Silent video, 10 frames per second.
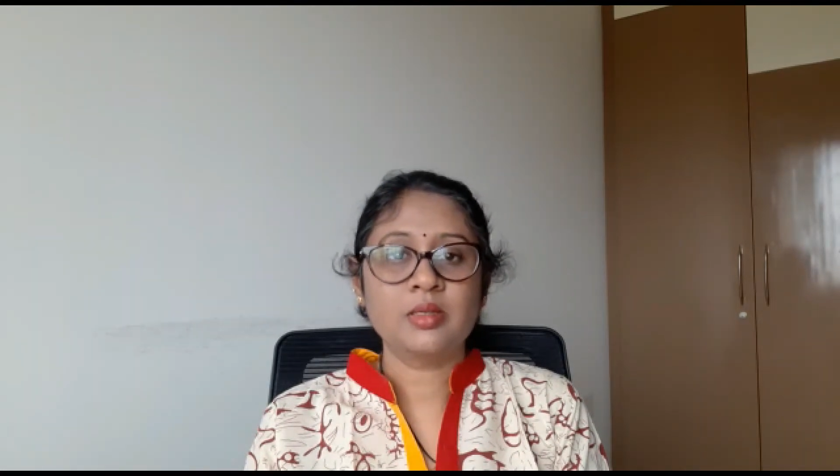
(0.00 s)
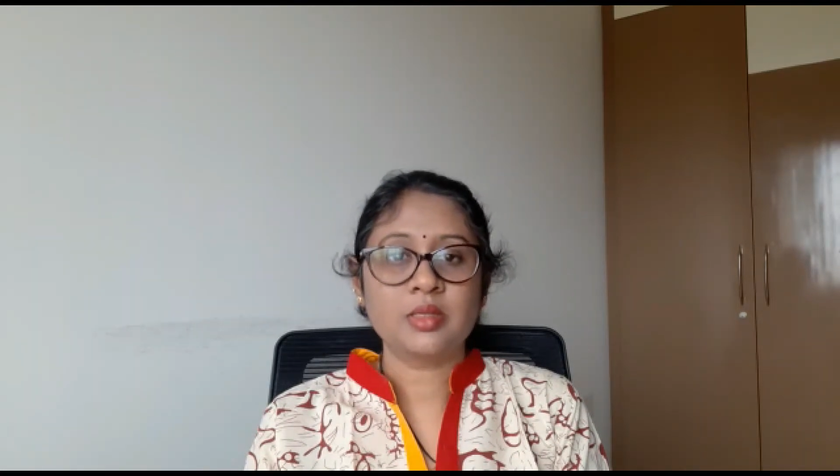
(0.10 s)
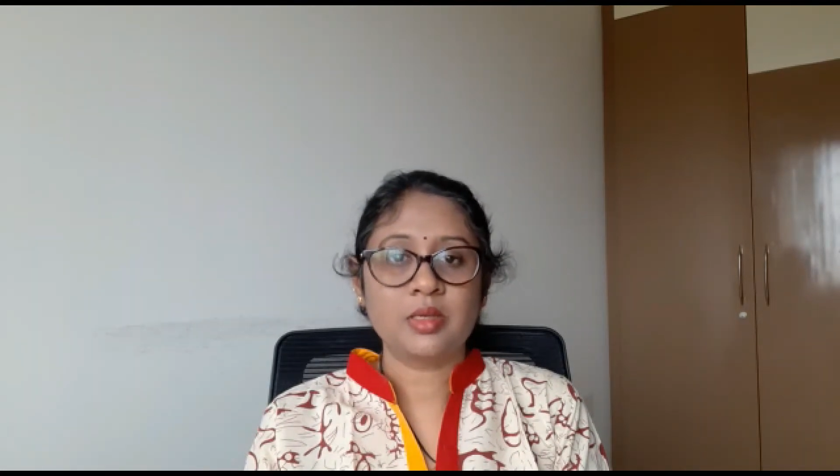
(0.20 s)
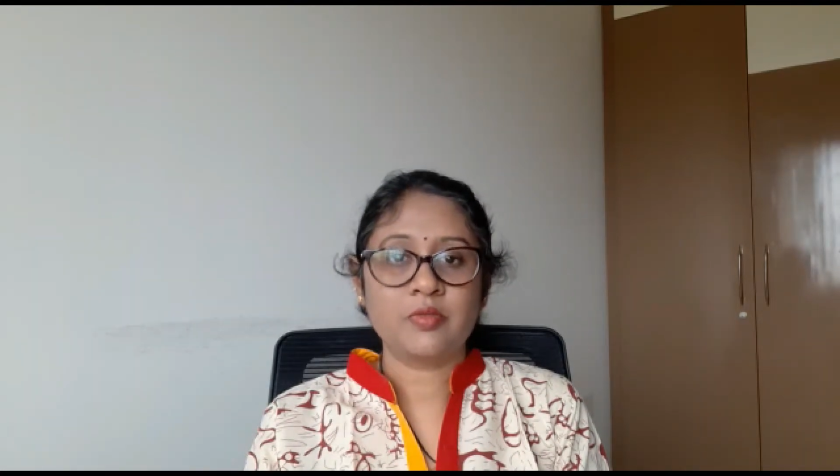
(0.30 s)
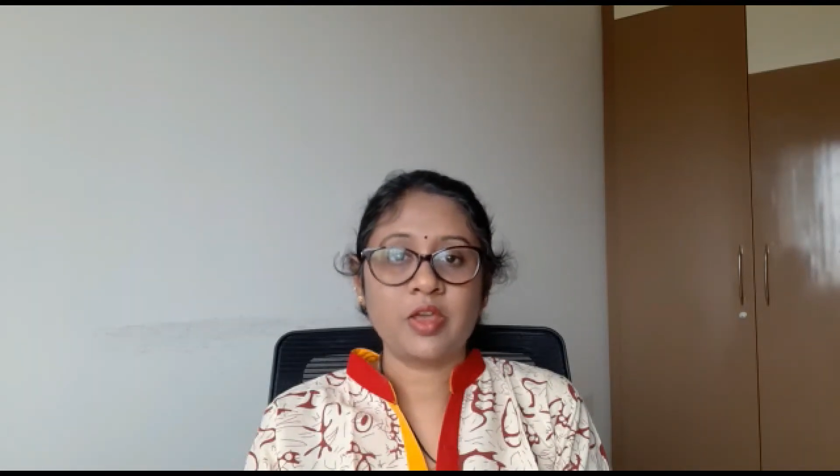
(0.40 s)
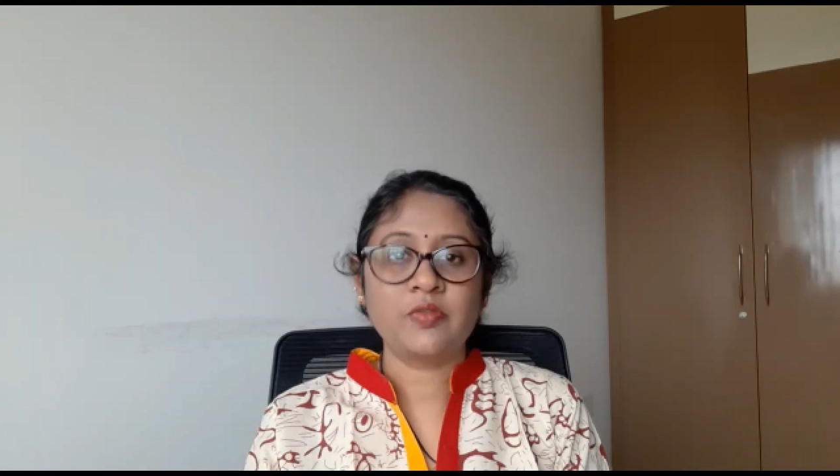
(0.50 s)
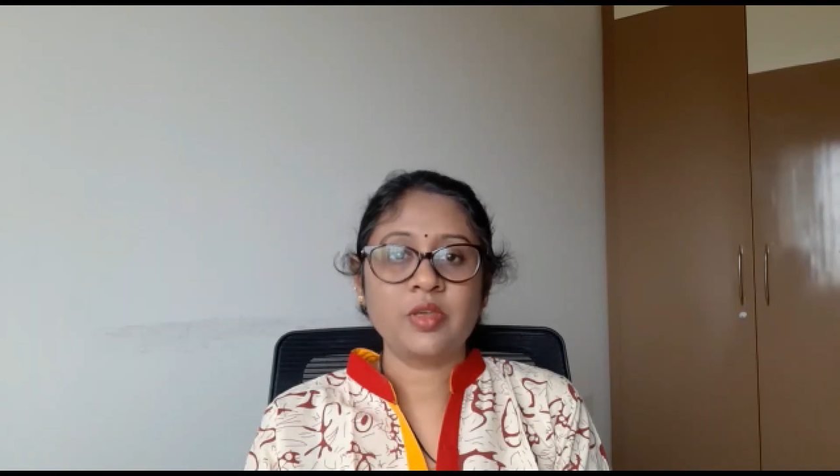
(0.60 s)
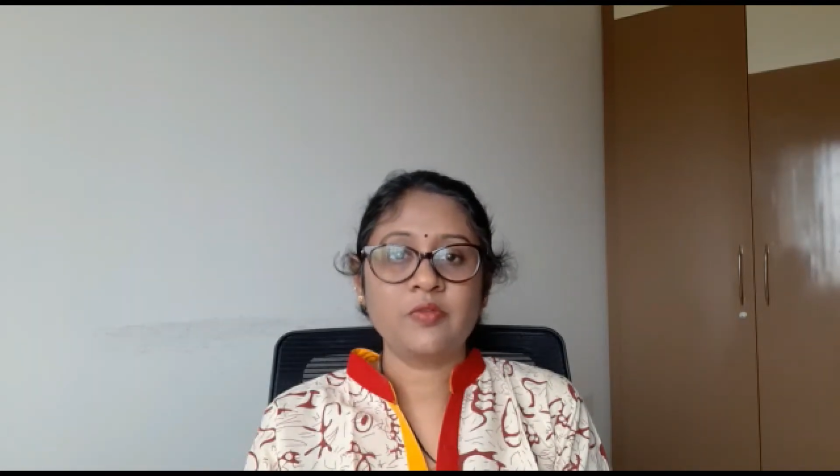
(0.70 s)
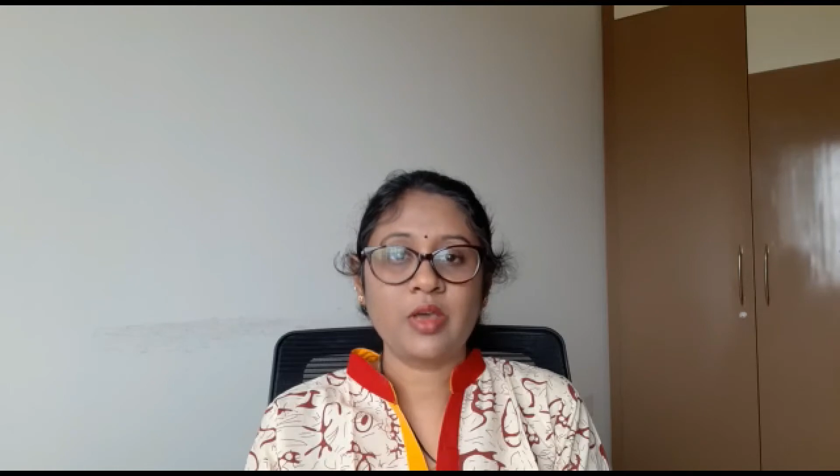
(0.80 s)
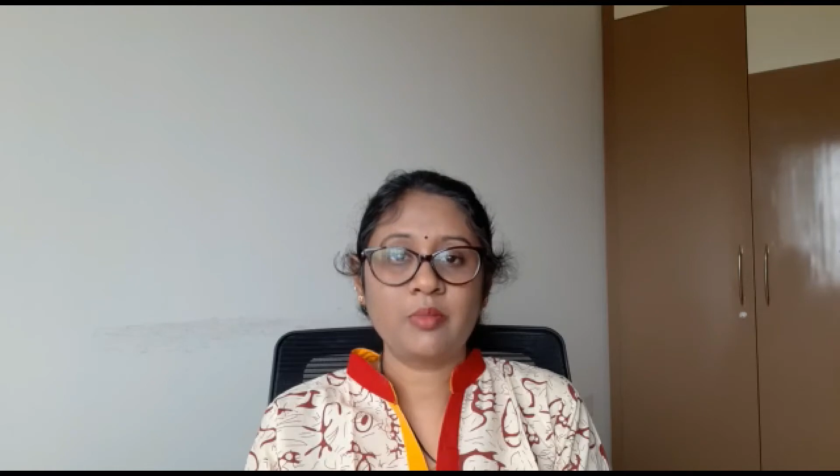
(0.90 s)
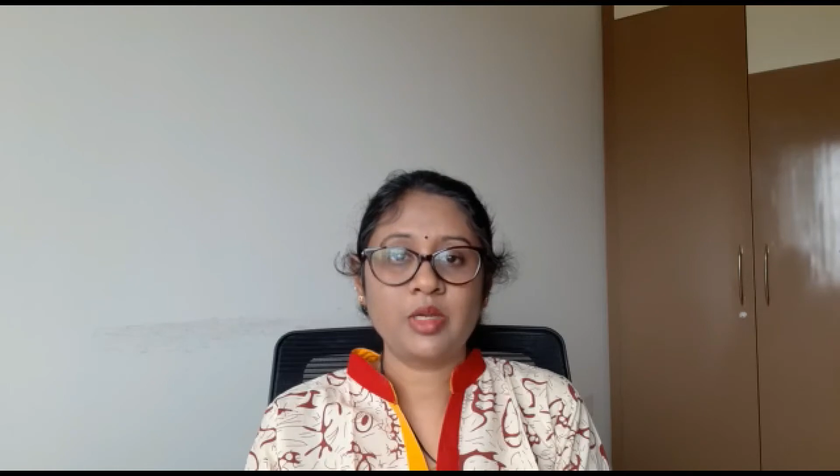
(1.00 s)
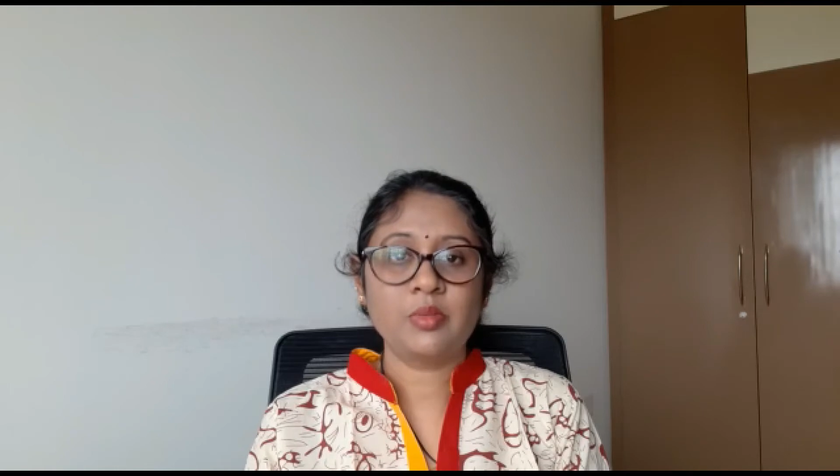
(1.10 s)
surviving family